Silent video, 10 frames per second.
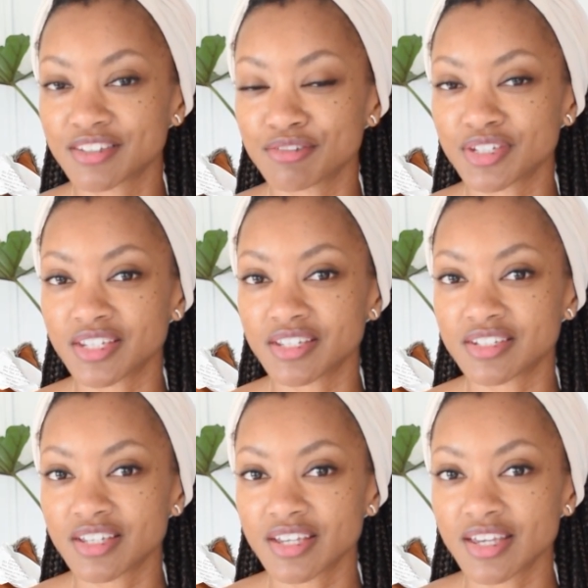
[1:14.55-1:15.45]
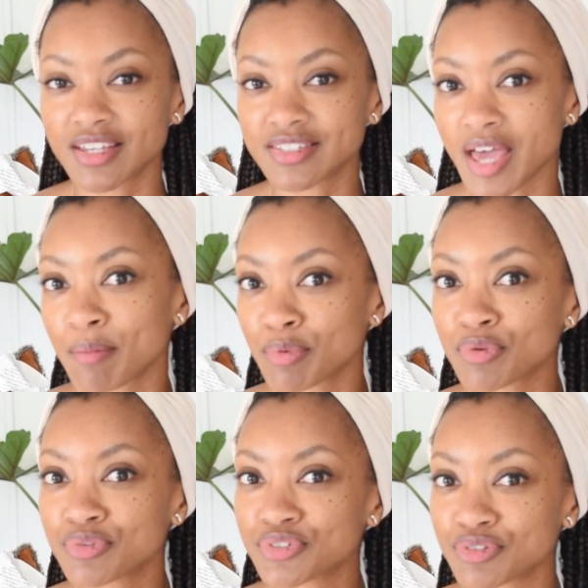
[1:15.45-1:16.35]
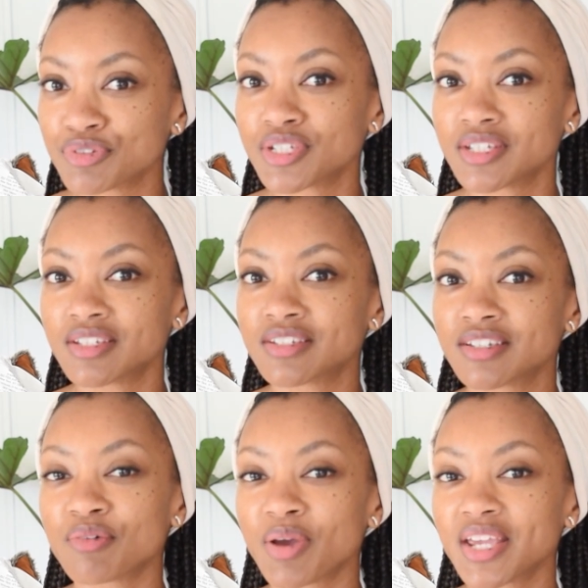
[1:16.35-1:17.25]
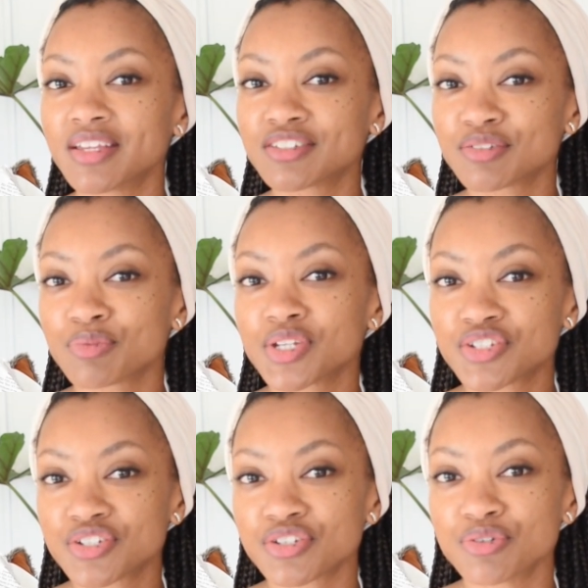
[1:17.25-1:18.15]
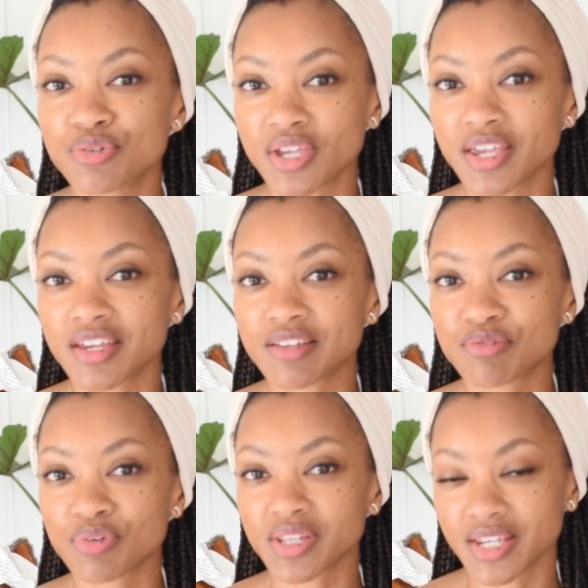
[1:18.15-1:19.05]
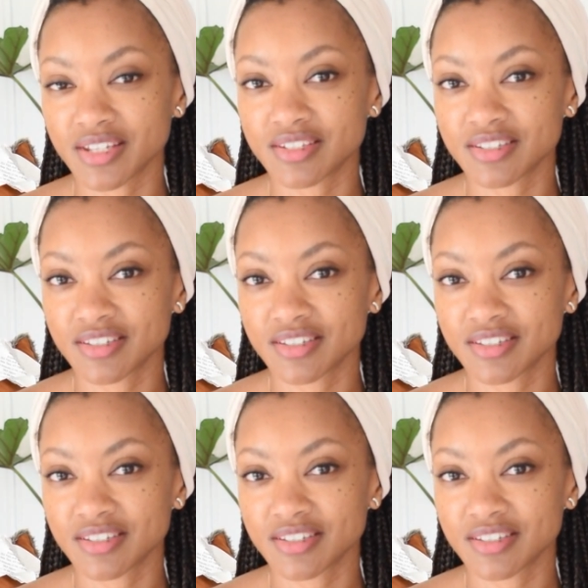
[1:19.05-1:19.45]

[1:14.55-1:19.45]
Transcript: You need examples. You need ways in which you can relate.